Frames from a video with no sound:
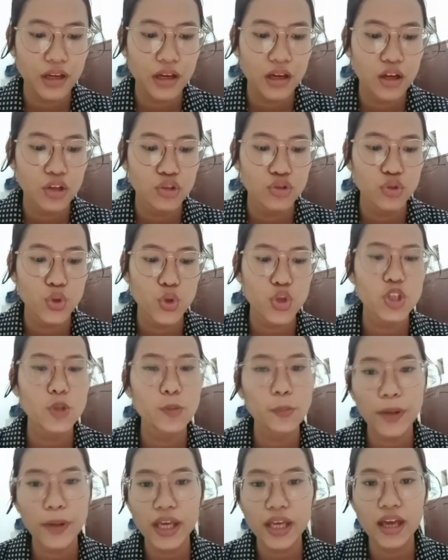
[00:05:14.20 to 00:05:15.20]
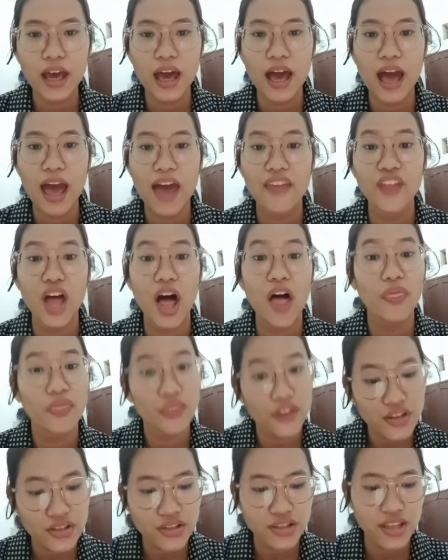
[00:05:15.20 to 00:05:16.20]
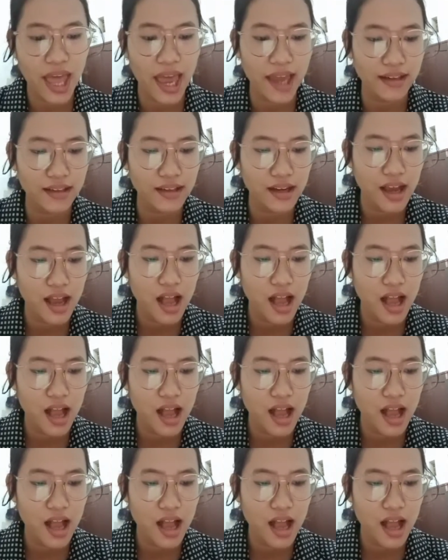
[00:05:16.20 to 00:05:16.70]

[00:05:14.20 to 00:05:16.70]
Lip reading: to speak and understand